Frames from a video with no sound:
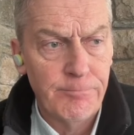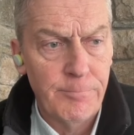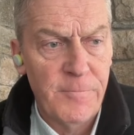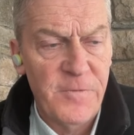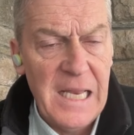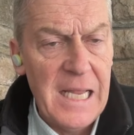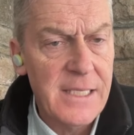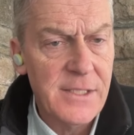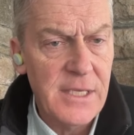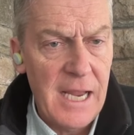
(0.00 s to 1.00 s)

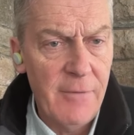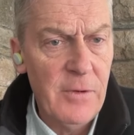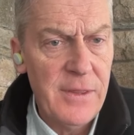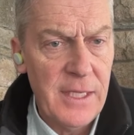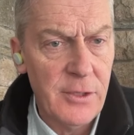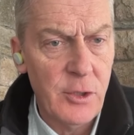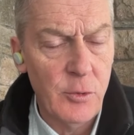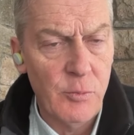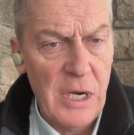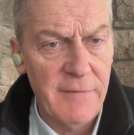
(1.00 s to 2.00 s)
finance everything through
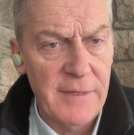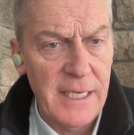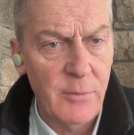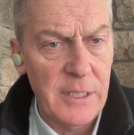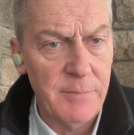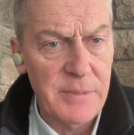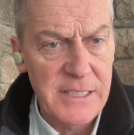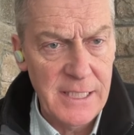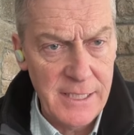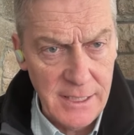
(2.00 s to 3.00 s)
private equity
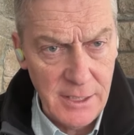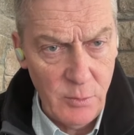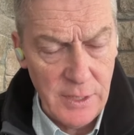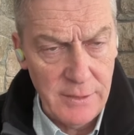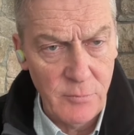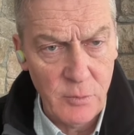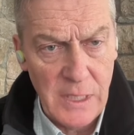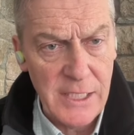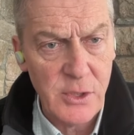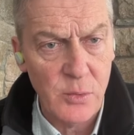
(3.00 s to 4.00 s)
particularly when
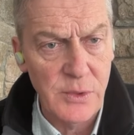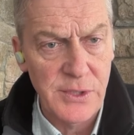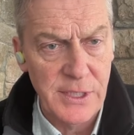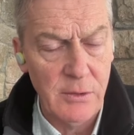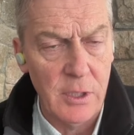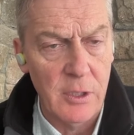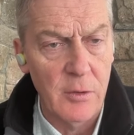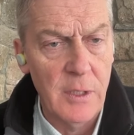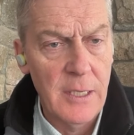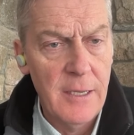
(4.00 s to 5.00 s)
rates were
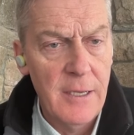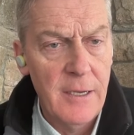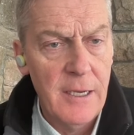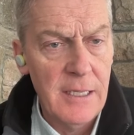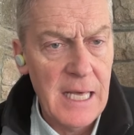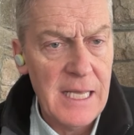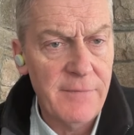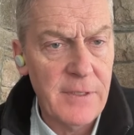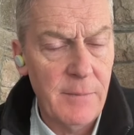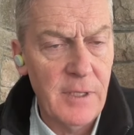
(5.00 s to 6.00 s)
zero a lot
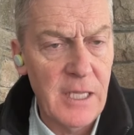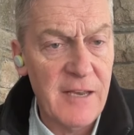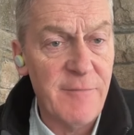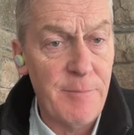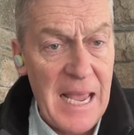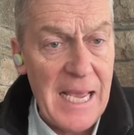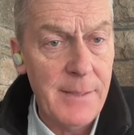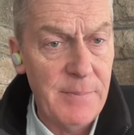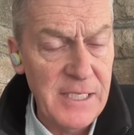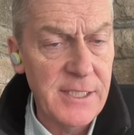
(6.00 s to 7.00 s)
of a lot of
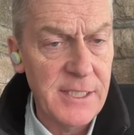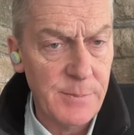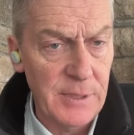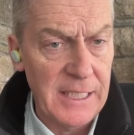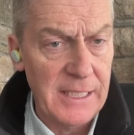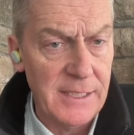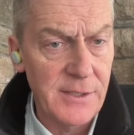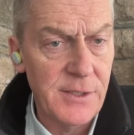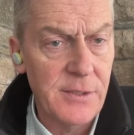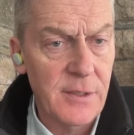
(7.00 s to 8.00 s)
bad business
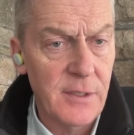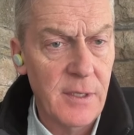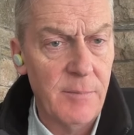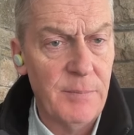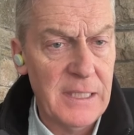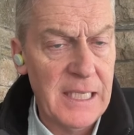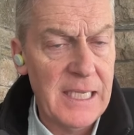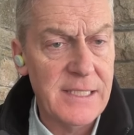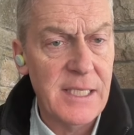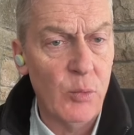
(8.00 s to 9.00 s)
plans
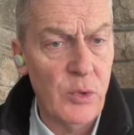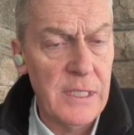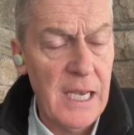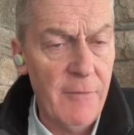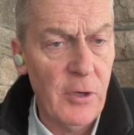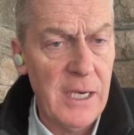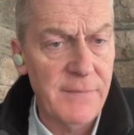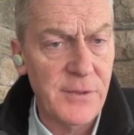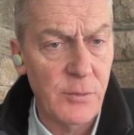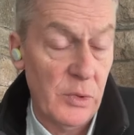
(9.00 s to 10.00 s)
plans that would never
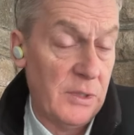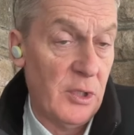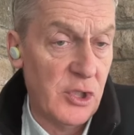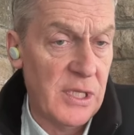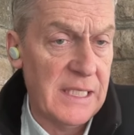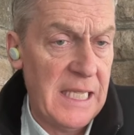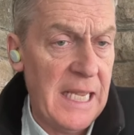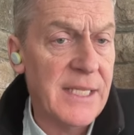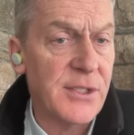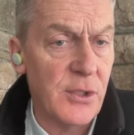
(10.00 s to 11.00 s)
have would, that, that
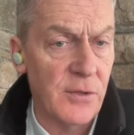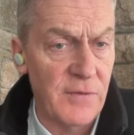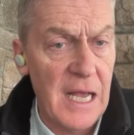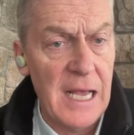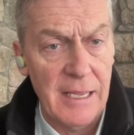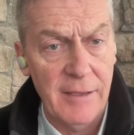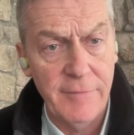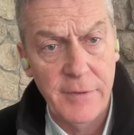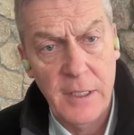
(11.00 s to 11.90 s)
can't survive